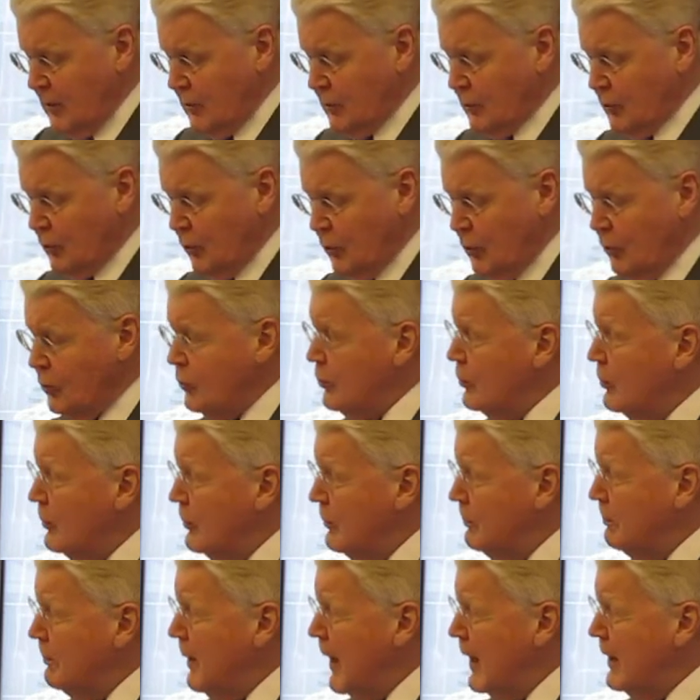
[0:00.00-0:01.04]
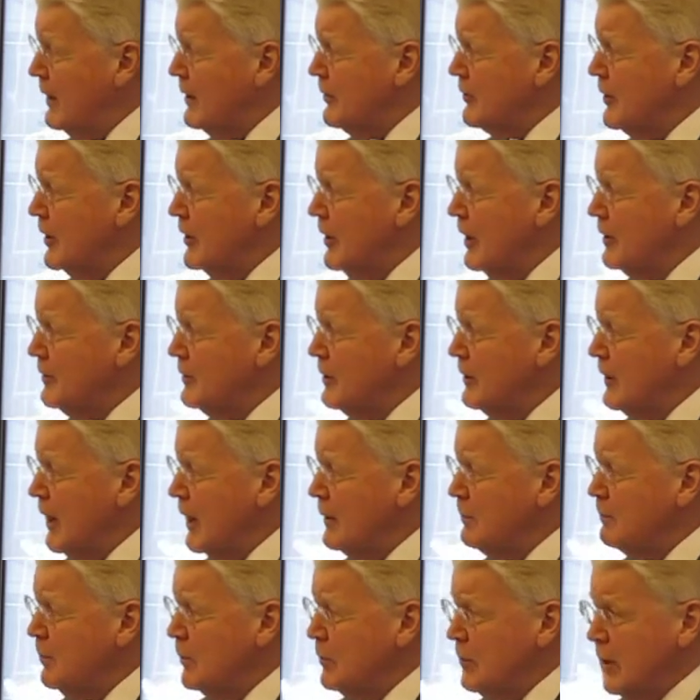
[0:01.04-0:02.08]
to make the
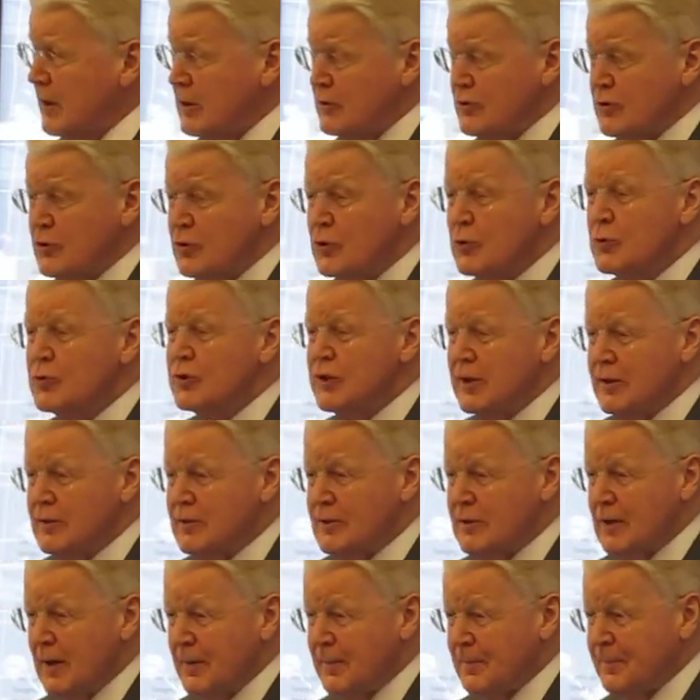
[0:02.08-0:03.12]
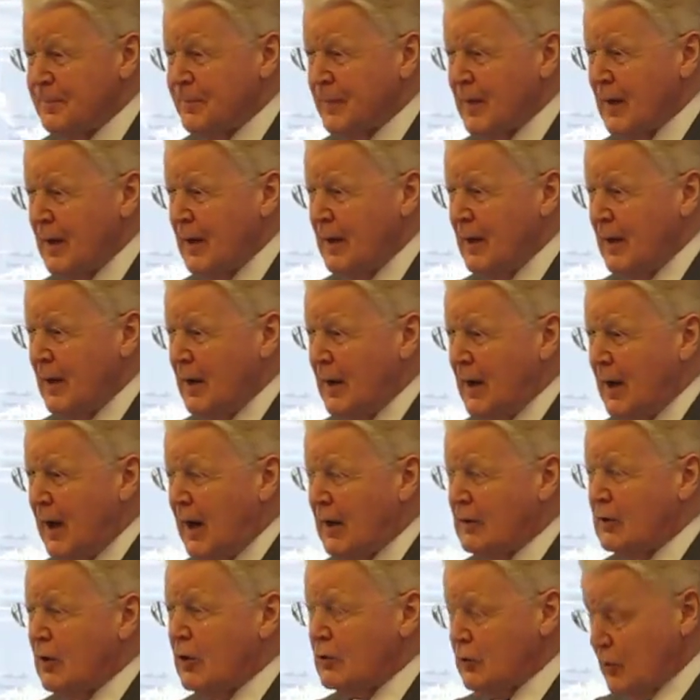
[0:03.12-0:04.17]
99% usage a
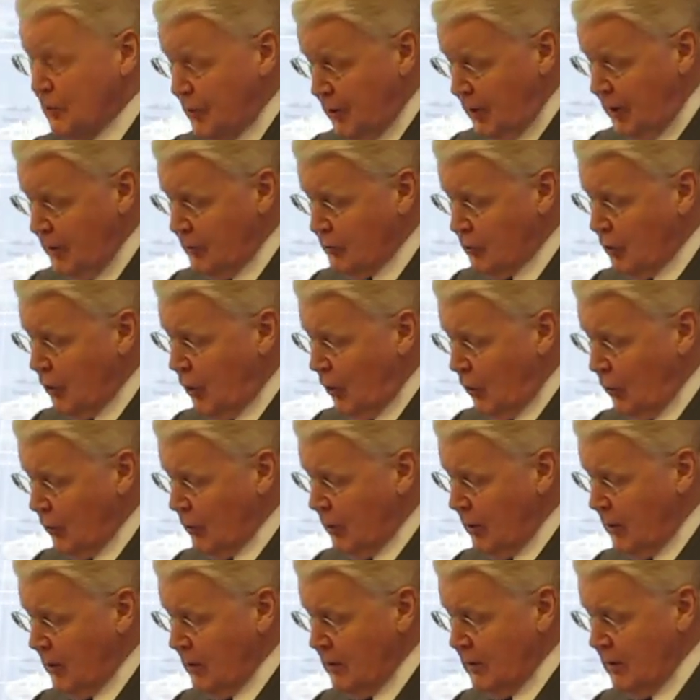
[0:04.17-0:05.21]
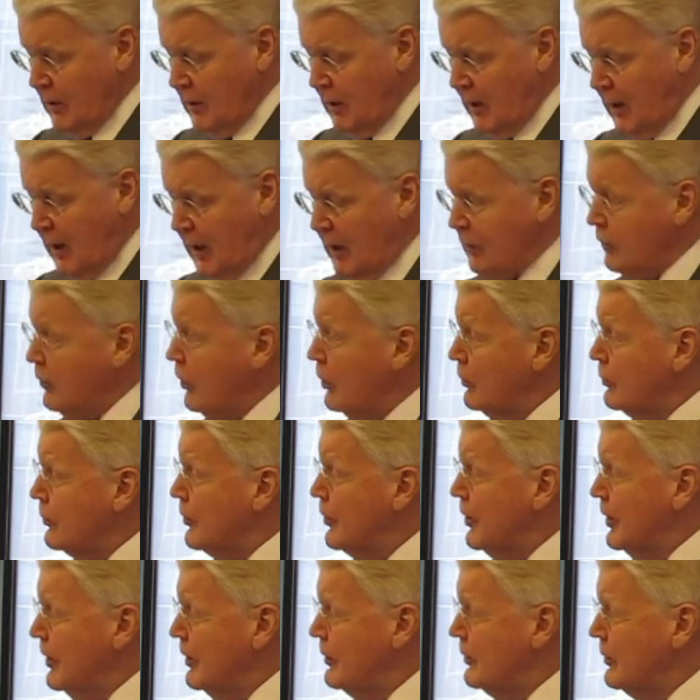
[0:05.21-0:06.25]
concrete goal, a
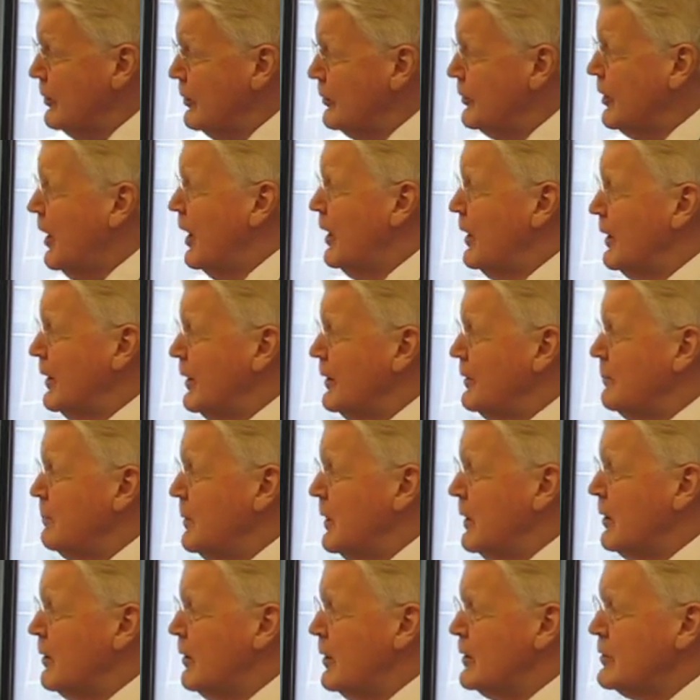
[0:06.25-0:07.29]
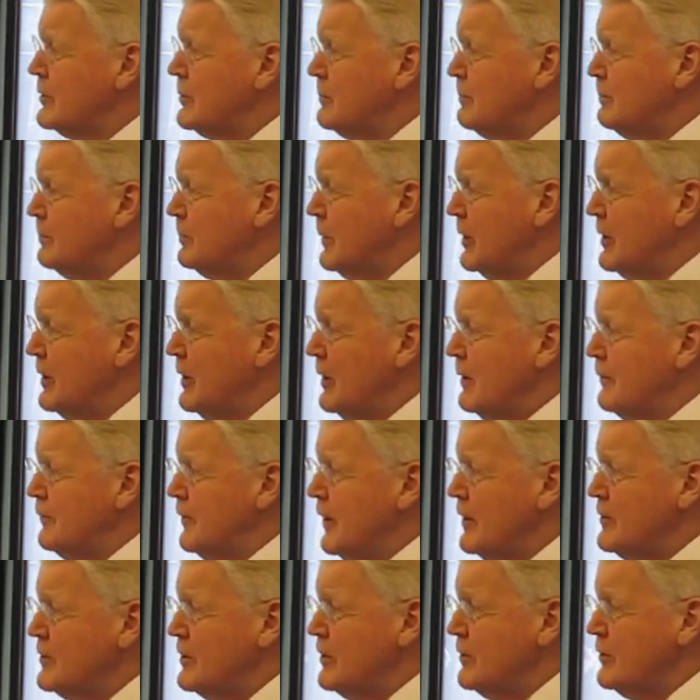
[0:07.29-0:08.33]
concrete target. Because, my dear
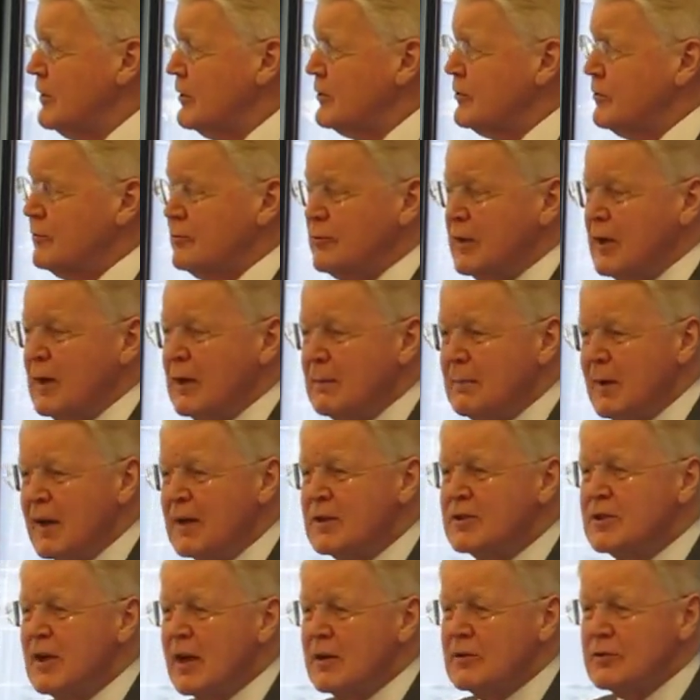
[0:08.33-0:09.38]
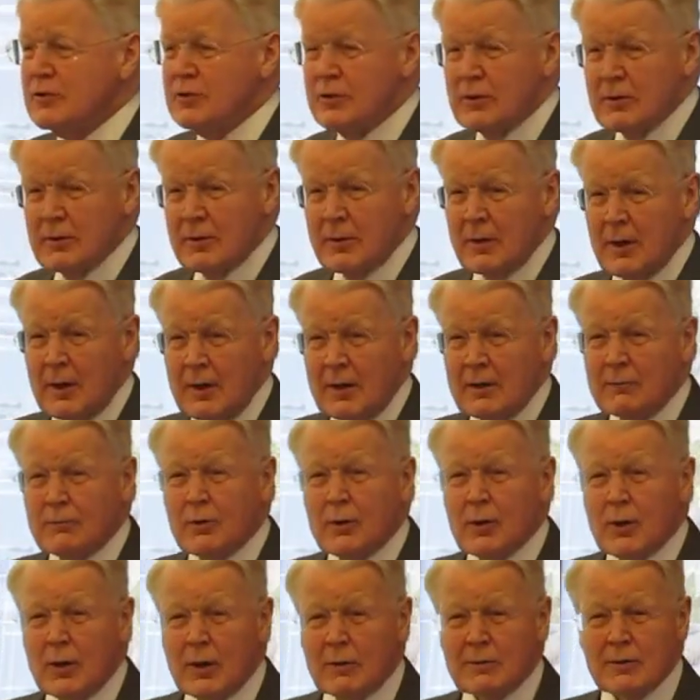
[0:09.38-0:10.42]
friends, it doesn't really make sense for
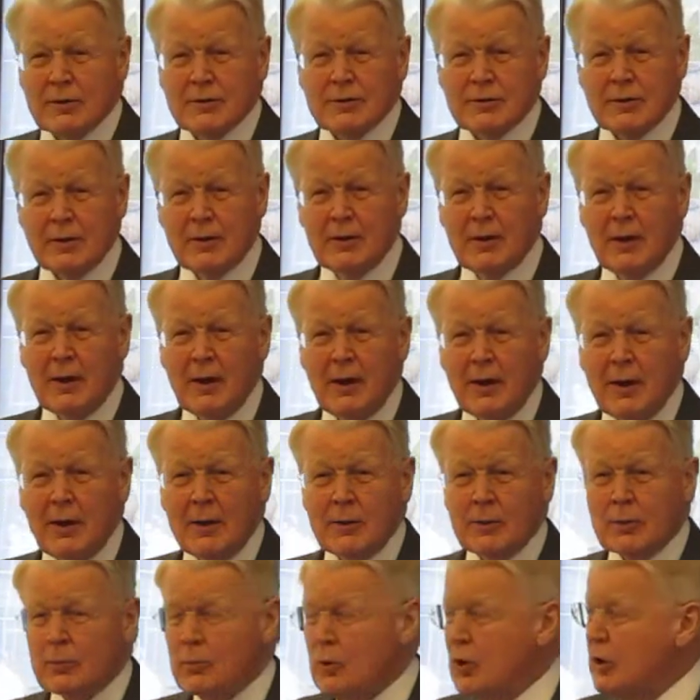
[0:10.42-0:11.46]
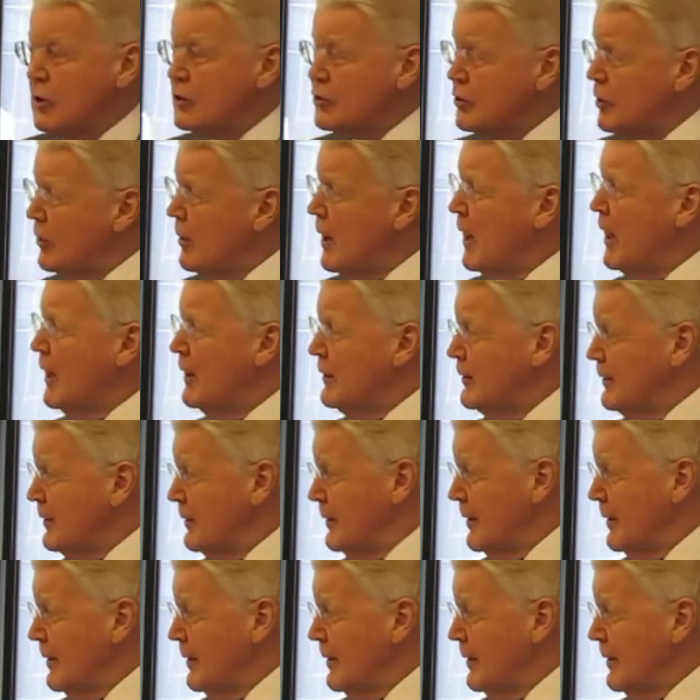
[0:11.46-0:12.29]
all of us to work so hard